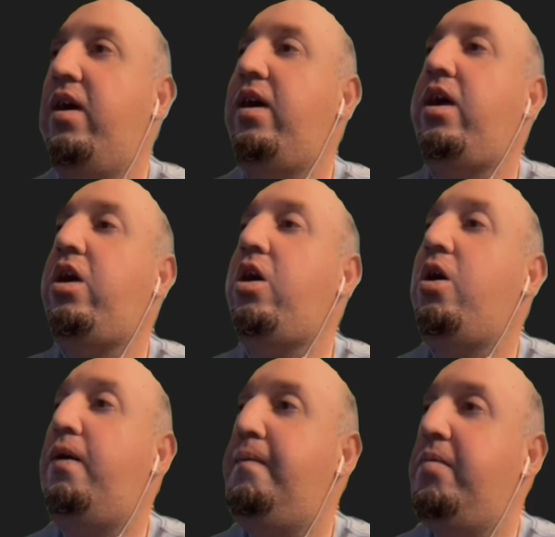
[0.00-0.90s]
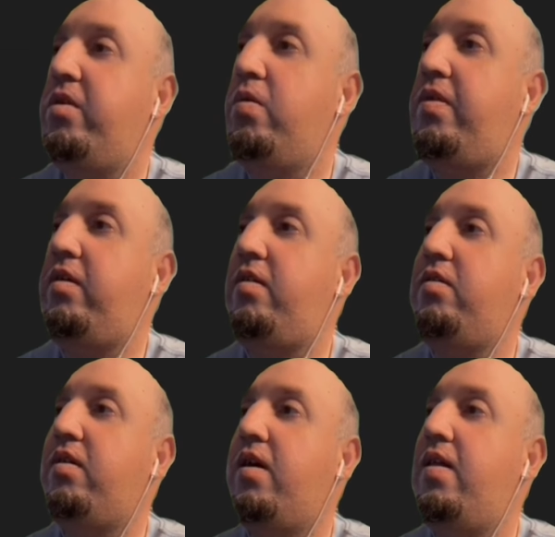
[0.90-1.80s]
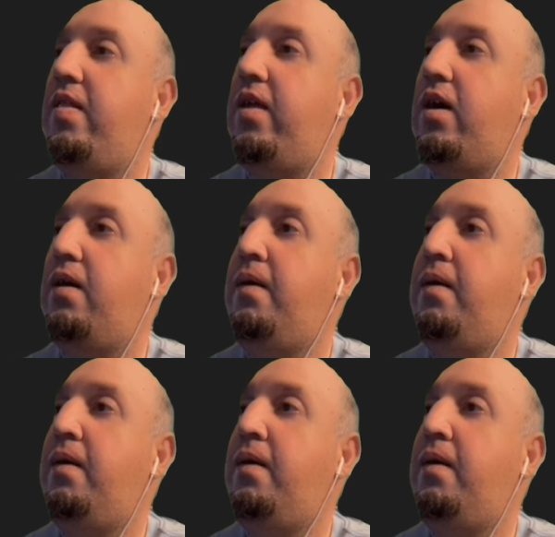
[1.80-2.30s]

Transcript: here. So this is the